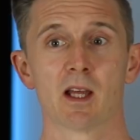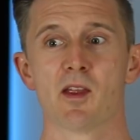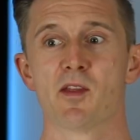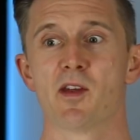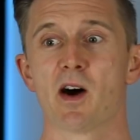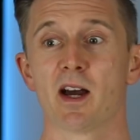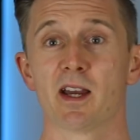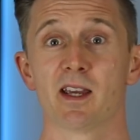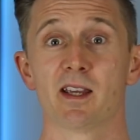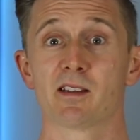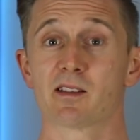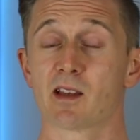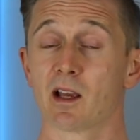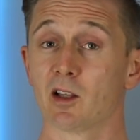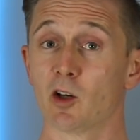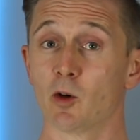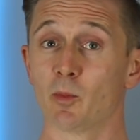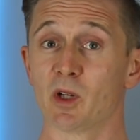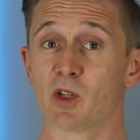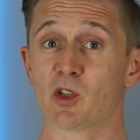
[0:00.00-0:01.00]
that is a
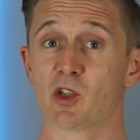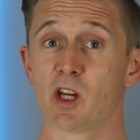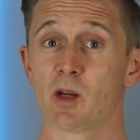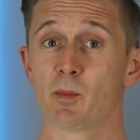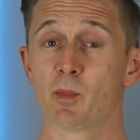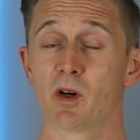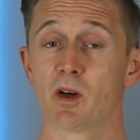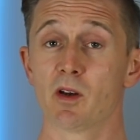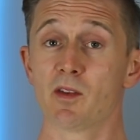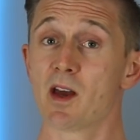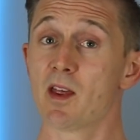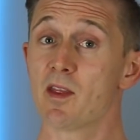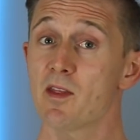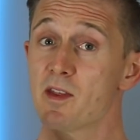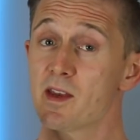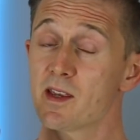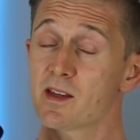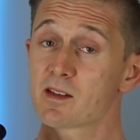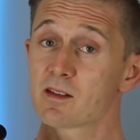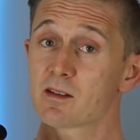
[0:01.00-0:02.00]
little bit cheaper, then
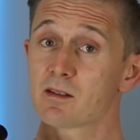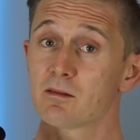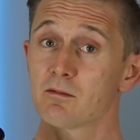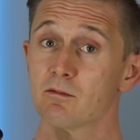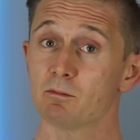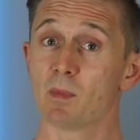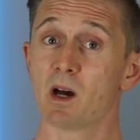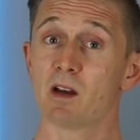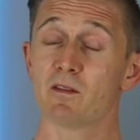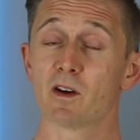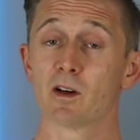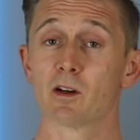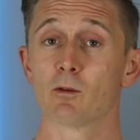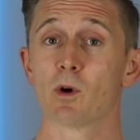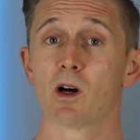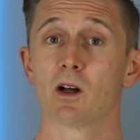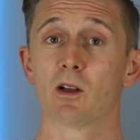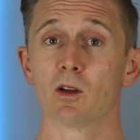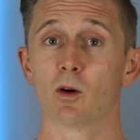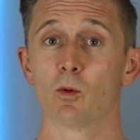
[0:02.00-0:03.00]
this might very
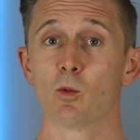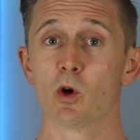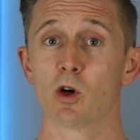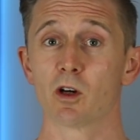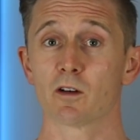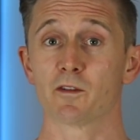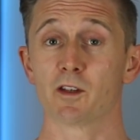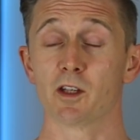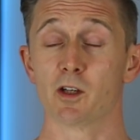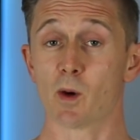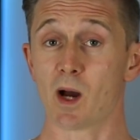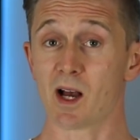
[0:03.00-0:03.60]
well work for you.